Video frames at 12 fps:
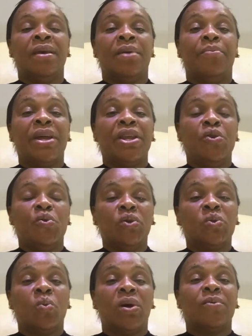But he
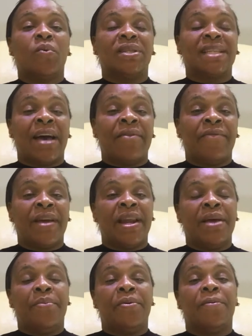used what was
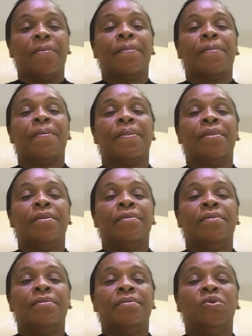available
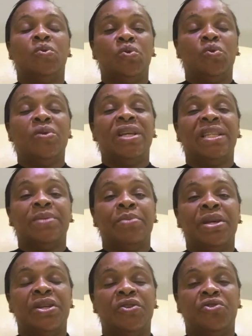to do this
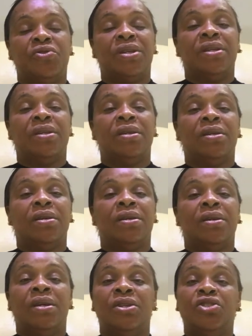ministry.
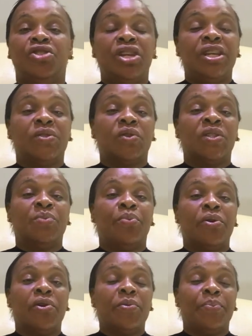Jesus
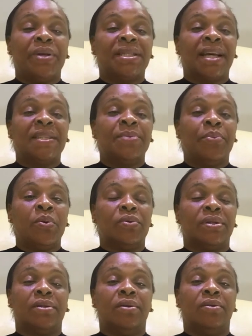borrowed Peter's
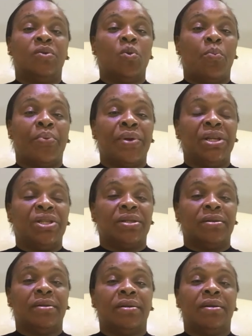boat to preach.
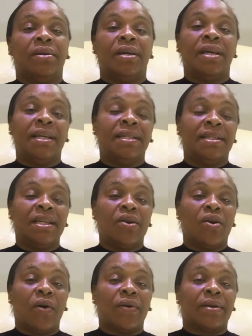He is still
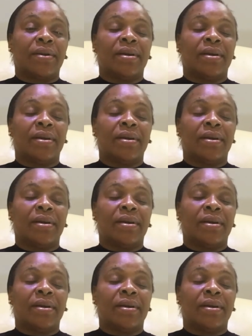God,